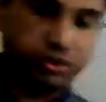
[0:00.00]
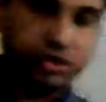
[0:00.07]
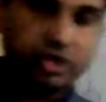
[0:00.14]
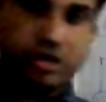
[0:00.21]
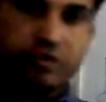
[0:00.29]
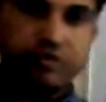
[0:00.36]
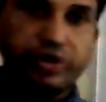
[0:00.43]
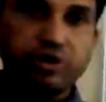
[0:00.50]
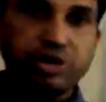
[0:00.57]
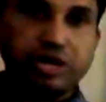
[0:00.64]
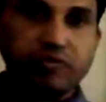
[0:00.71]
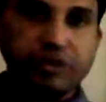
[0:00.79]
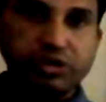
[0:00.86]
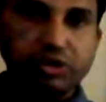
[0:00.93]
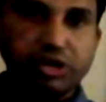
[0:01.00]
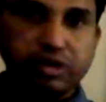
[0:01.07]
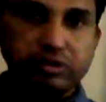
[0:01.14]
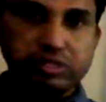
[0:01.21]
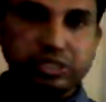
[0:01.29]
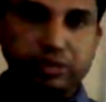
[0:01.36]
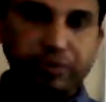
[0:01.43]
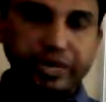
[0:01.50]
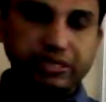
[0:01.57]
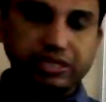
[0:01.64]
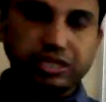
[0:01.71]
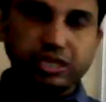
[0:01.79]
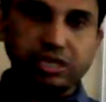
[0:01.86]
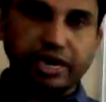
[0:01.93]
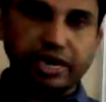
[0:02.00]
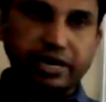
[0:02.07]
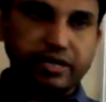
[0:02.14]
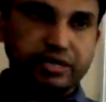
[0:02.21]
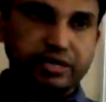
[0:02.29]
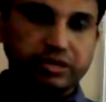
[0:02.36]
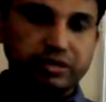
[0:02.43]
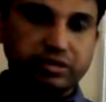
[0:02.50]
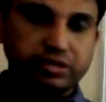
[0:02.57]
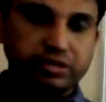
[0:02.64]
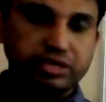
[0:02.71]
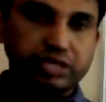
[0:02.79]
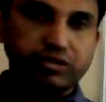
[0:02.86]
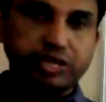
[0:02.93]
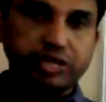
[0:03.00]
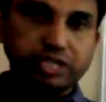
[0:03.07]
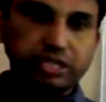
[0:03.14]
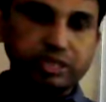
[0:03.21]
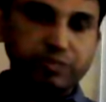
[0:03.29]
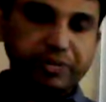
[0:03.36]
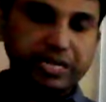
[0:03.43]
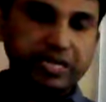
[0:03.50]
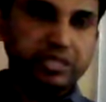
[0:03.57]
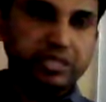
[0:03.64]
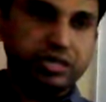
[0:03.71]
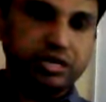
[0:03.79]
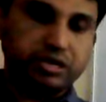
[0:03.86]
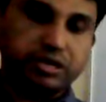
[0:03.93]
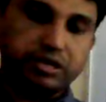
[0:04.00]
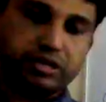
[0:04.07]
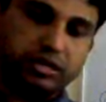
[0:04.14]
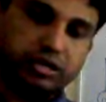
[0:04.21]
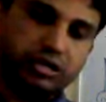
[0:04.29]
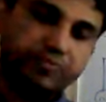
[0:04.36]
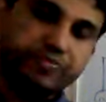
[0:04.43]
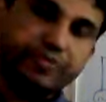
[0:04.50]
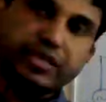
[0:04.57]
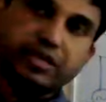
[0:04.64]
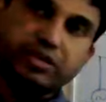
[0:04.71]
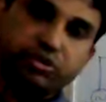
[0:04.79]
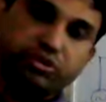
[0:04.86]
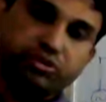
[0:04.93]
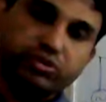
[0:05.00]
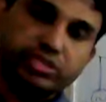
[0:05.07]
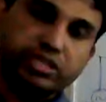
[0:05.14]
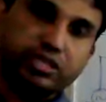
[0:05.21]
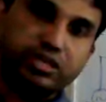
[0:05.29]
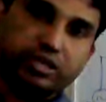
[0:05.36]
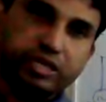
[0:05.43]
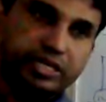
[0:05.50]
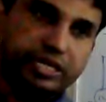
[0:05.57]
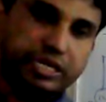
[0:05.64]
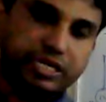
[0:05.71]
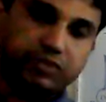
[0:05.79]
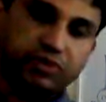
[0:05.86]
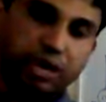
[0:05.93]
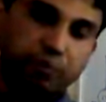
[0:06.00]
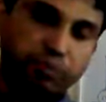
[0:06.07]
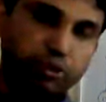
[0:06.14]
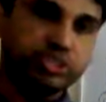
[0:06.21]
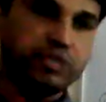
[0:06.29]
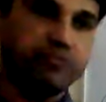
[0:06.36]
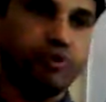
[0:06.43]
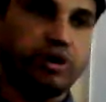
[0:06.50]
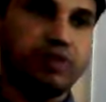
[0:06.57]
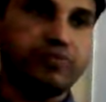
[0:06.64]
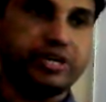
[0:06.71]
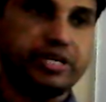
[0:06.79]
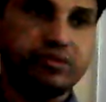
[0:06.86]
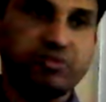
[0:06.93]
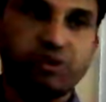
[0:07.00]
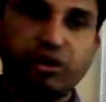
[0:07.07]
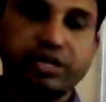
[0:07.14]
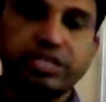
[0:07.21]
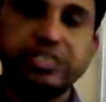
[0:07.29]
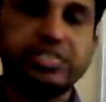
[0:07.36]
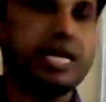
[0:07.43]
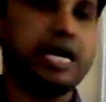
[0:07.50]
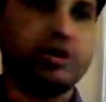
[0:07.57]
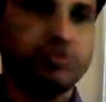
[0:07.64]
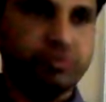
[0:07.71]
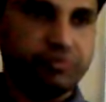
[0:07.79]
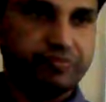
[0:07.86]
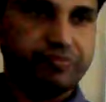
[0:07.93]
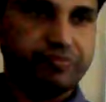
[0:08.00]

you. When you are supplying the current, in the beginning the inductor will oppose the flow of current. It will not easily allow.